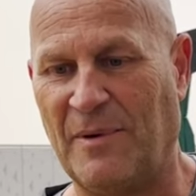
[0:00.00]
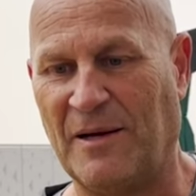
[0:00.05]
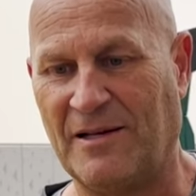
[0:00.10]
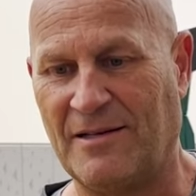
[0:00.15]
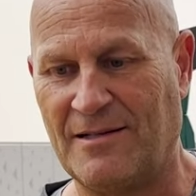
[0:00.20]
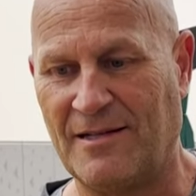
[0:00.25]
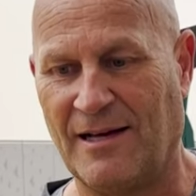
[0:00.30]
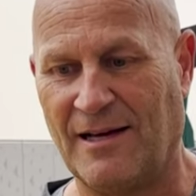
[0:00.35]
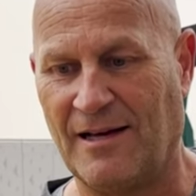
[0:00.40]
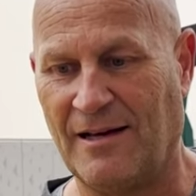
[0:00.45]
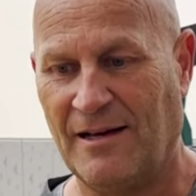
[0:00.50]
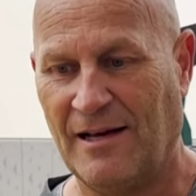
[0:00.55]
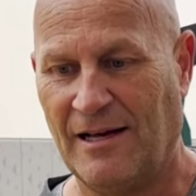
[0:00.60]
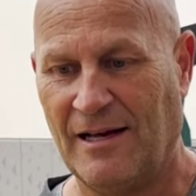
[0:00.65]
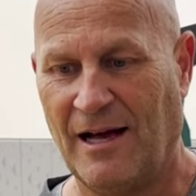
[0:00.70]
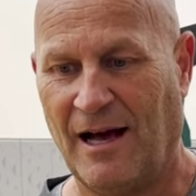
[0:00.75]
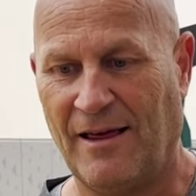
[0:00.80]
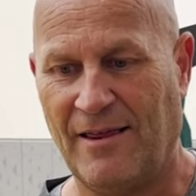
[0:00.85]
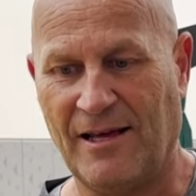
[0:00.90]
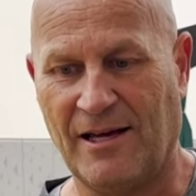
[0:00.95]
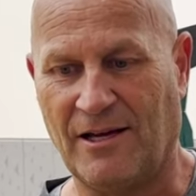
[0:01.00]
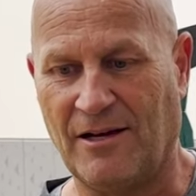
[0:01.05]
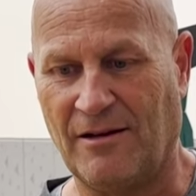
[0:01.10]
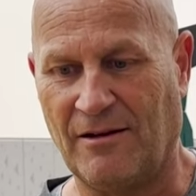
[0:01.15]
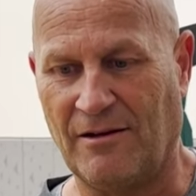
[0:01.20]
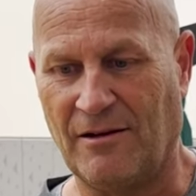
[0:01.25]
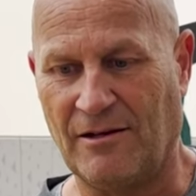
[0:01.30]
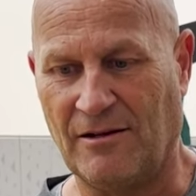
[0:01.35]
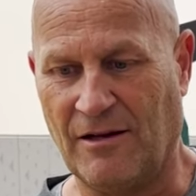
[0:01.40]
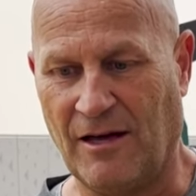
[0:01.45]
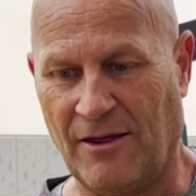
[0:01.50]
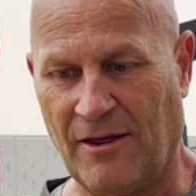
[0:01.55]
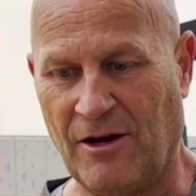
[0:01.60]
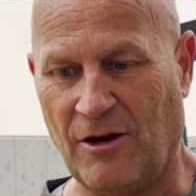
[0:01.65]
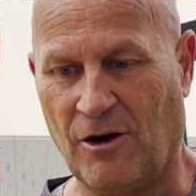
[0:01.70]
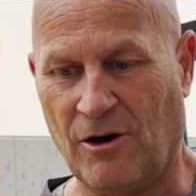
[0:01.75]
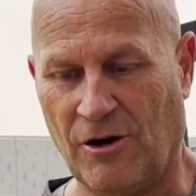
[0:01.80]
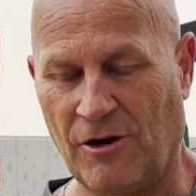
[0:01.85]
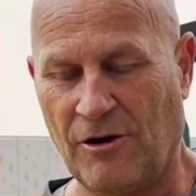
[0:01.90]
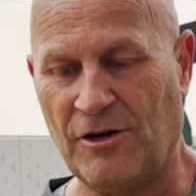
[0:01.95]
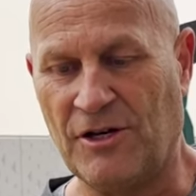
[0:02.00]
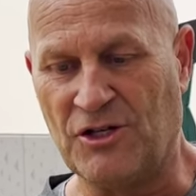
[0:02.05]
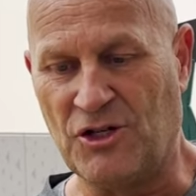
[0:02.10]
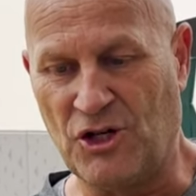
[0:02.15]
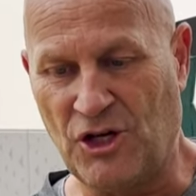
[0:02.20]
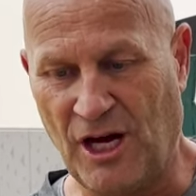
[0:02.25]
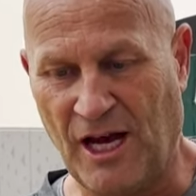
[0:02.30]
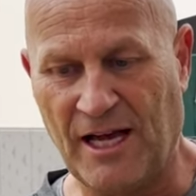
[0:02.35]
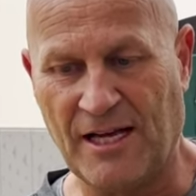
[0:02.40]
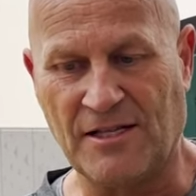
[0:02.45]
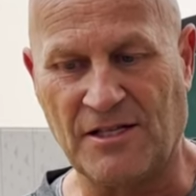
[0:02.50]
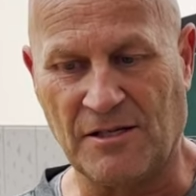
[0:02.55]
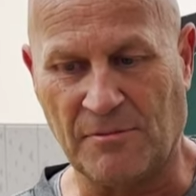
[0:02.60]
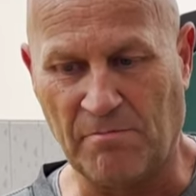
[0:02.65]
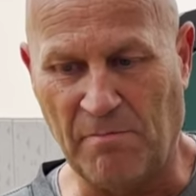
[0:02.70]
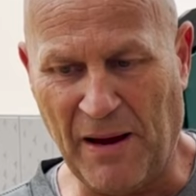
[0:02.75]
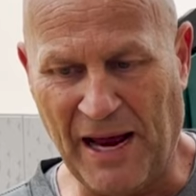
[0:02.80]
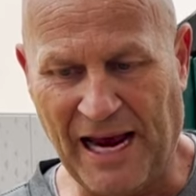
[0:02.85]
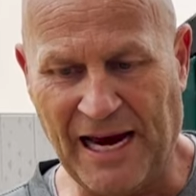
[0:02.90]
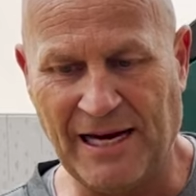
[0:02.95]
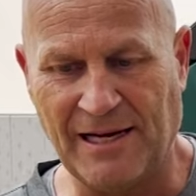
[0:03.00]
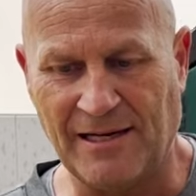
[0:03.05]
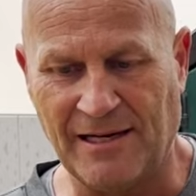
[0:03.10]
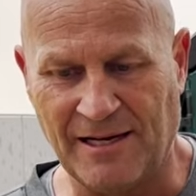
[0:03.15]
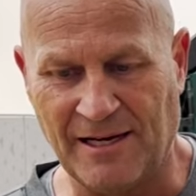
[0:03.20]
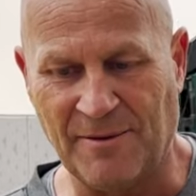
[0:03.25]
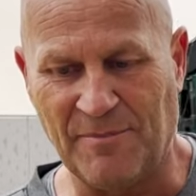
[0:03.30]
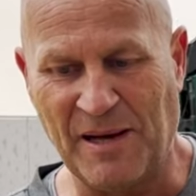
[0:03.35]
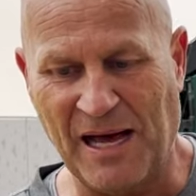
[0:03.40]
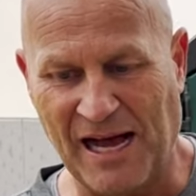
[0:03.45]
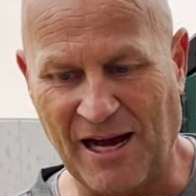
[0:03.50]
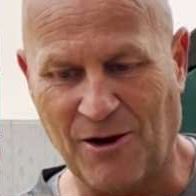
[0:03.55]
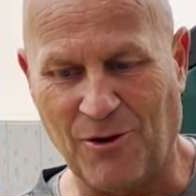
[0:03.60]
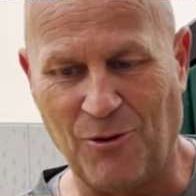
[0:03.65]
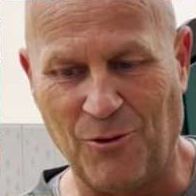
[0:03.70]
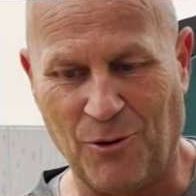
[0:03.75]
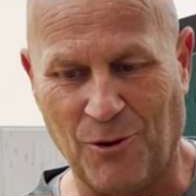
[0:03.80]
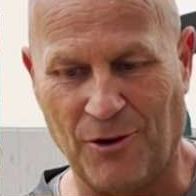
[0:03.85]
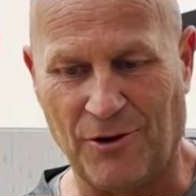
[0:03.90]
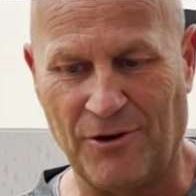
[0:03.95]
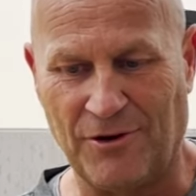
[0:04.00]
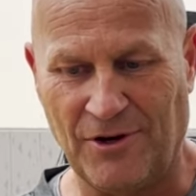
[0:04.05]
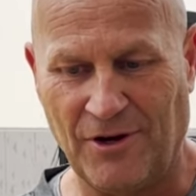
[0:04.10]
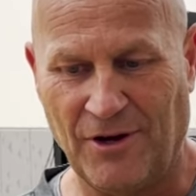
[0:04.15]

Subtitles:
But I think her and Chance and Peyton in the backcourt,